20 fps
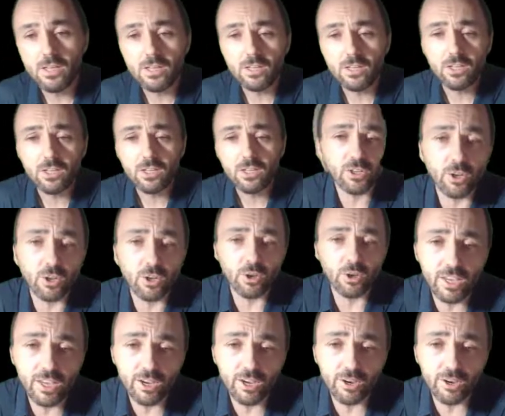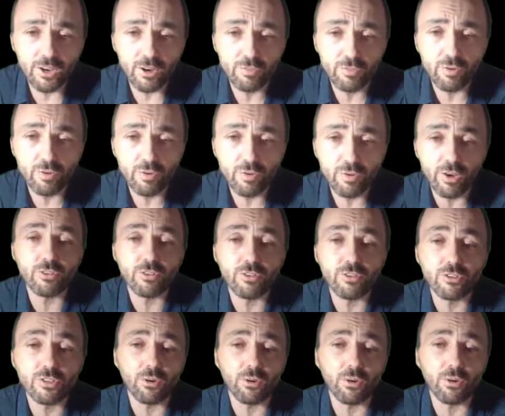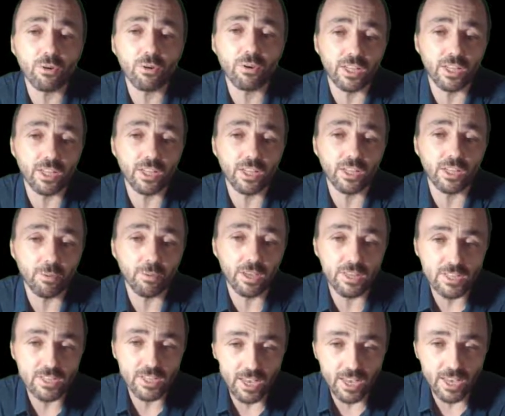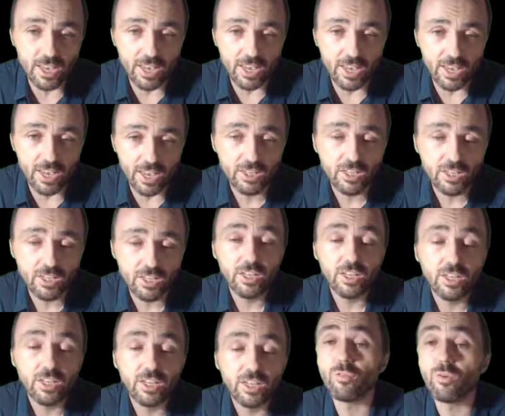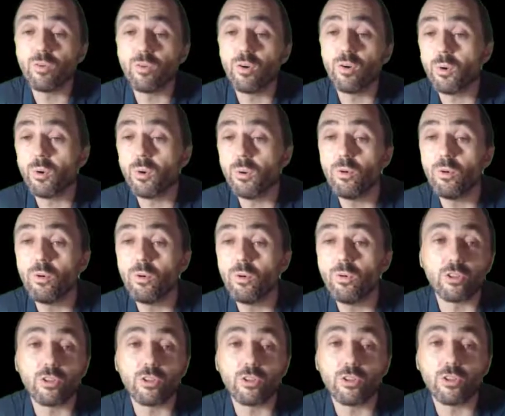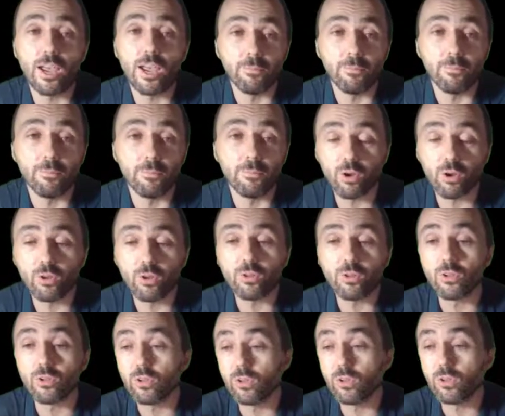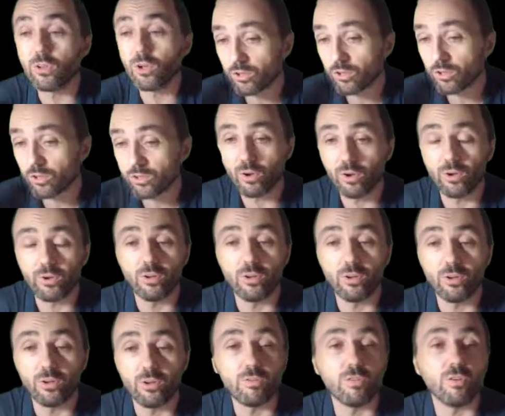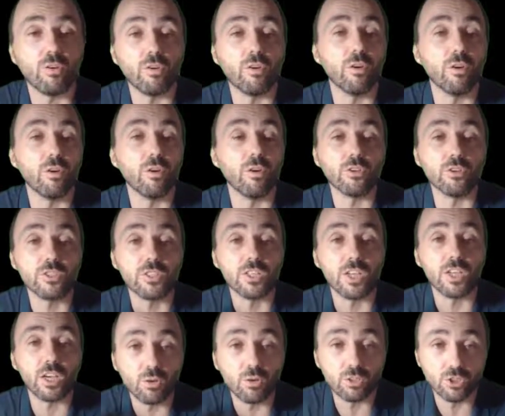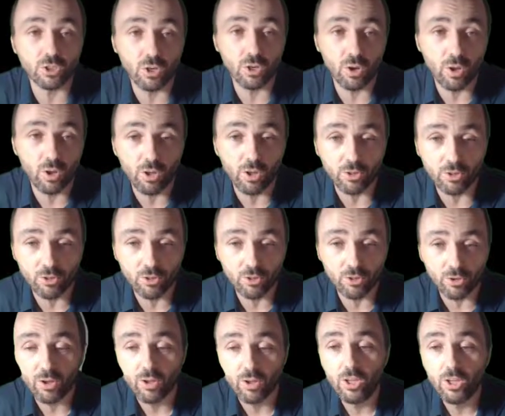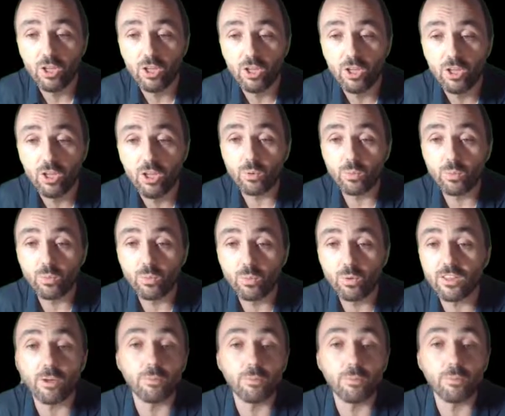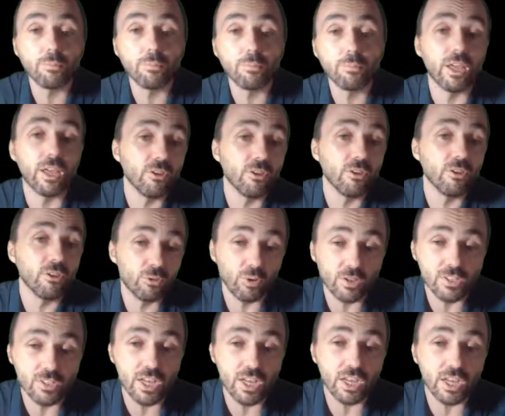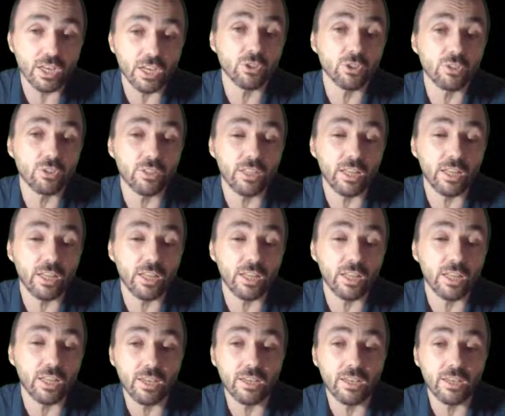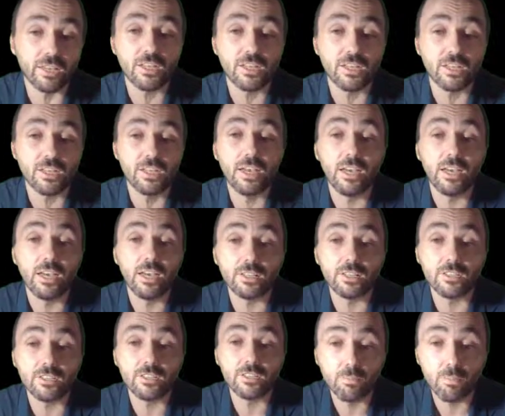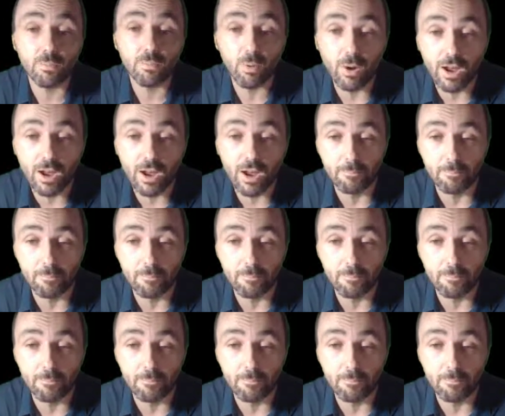So here, if we have a sequence database S, if we remove the time or the order for the sequential order, we can obtain a transaction database S prime.